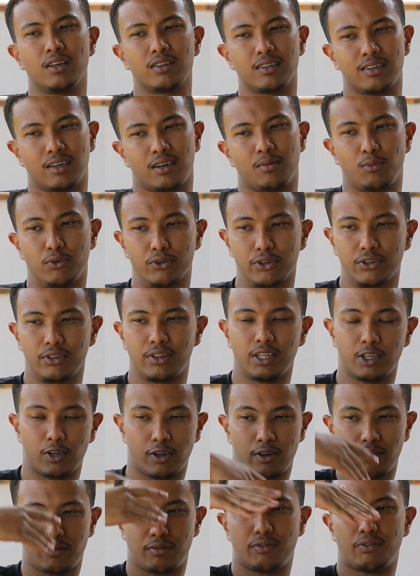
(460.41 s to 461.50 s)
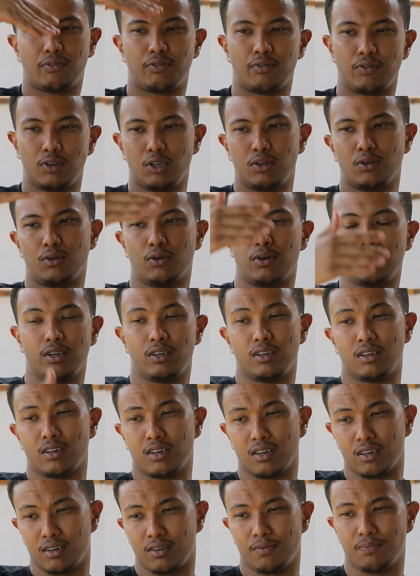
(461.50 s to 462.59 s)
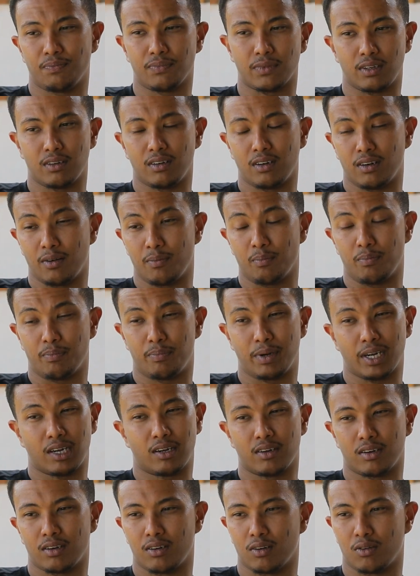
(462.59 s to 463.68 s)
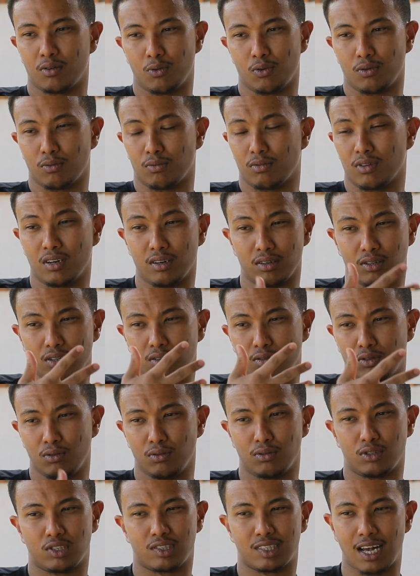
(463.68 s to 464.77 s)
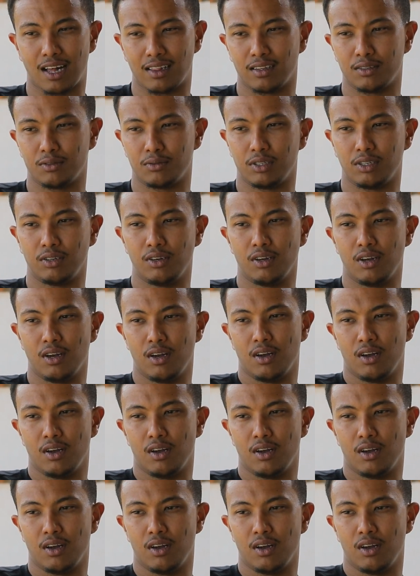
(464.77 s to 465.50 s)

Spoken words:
that I'm worthy of, a bigger or a huge salary,